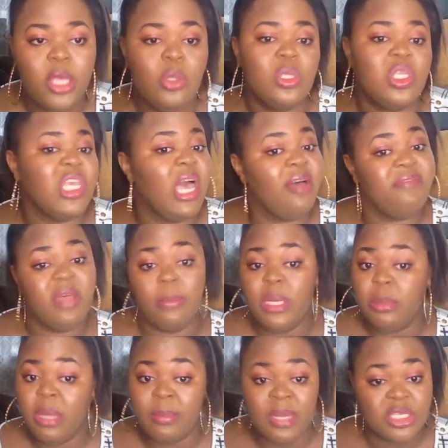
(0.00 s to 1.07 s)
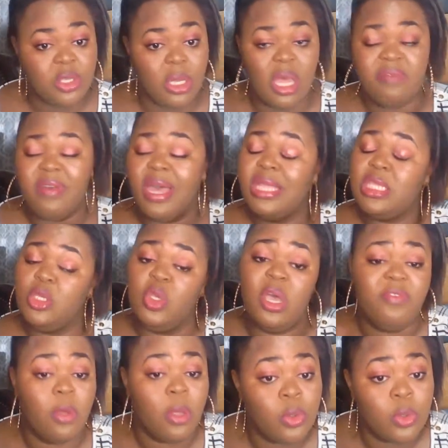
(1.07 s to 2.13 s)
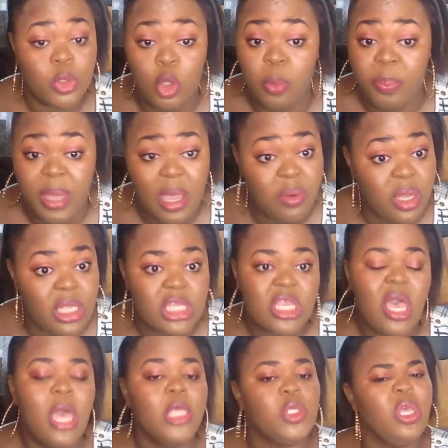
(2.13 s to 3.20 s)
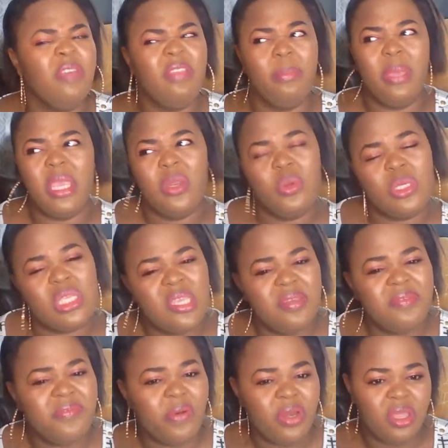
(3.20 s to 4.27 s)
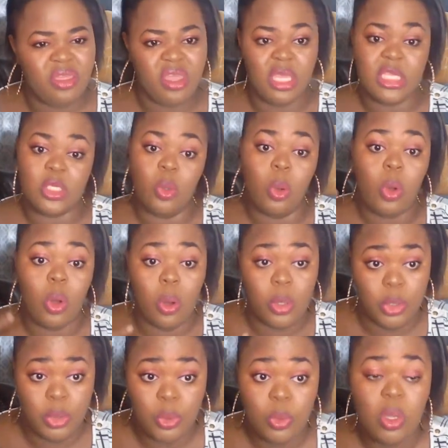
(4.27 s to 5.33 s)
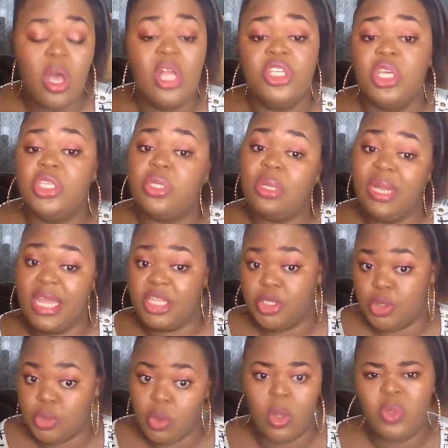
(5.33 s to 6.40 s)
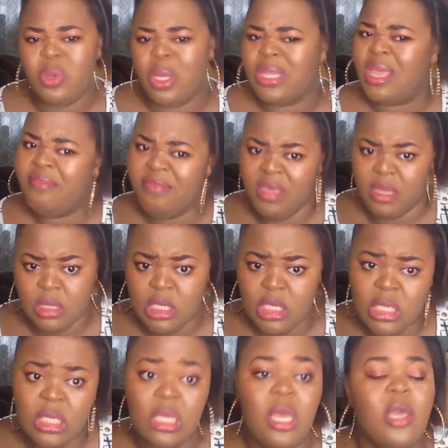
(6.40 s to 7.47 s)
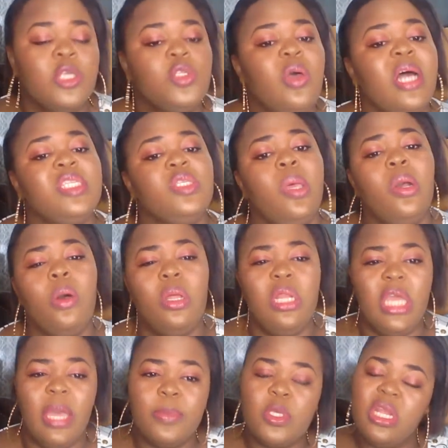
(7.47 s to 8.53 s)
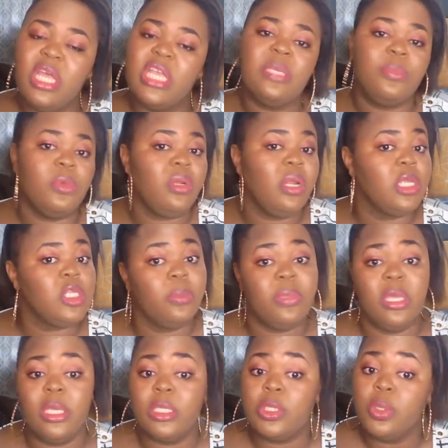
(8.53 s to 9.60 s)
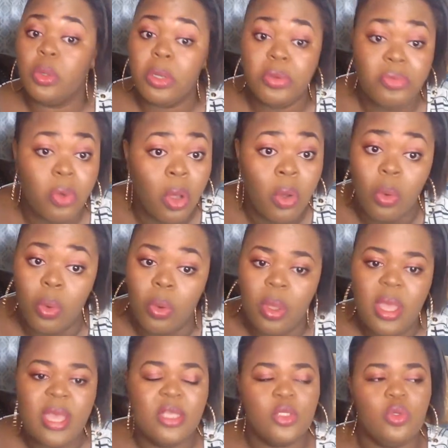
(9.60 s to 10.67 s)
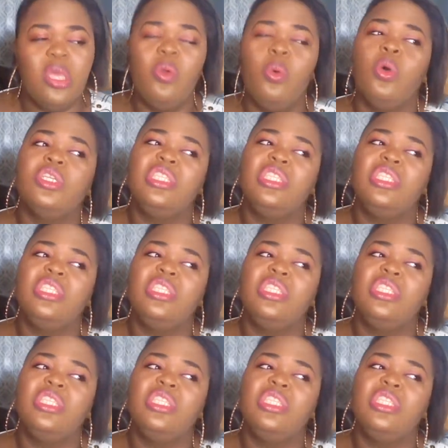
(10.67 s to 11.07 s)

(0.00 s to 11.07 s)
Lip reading: you still have family members, that you have aunties, you have uncles, your parents. So if they begin to see funny things, they'll call you just to let you know, on doit t'avertir. So as they were calling him to let him know that something is going wrong, so he was